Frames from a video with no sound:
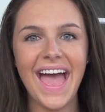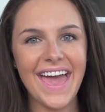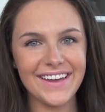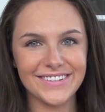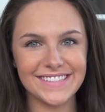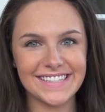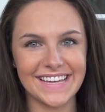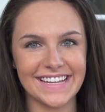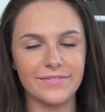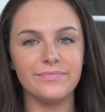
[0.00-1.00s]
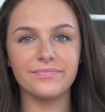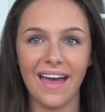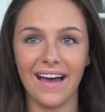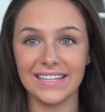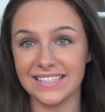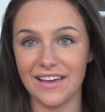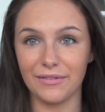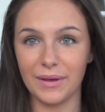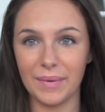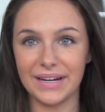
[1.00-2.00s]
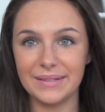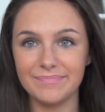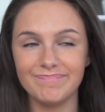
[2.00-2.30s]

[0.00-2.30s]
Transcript: Hey girls, it's Clint. I said that really weird.